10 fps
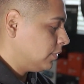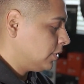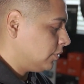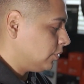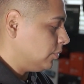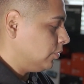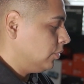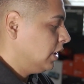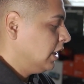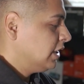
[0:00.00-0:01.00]
to
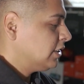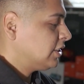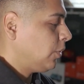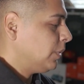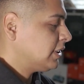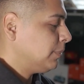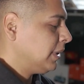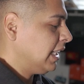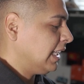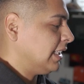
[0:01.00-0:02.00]
start with
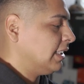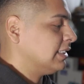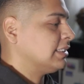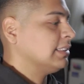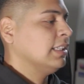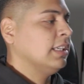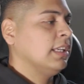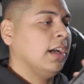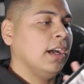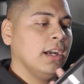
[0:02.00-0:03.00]
something like this.
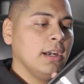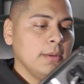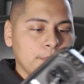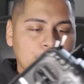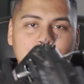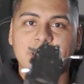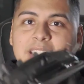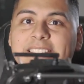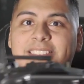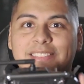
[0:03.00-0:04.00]
It
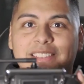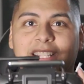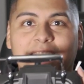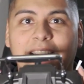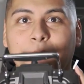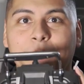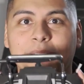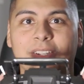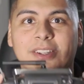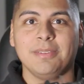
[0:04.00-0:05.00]
is a lot
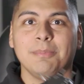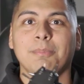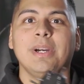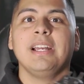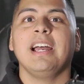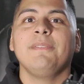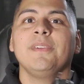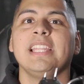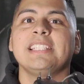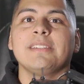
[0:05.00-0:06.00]
bigger, but I
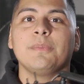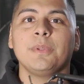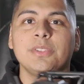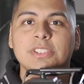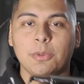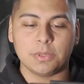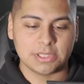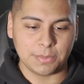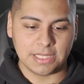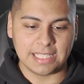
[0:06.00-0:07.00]
feel like when you start with
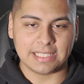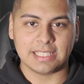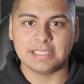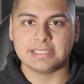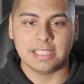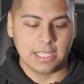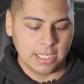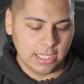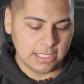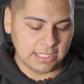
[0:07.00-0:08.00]
something like this,
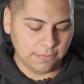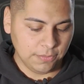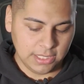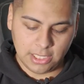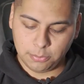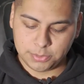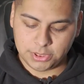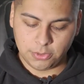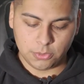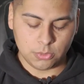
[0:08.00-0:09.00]
it definitely helps
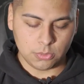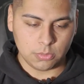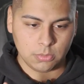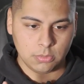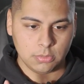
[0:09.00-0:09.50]
you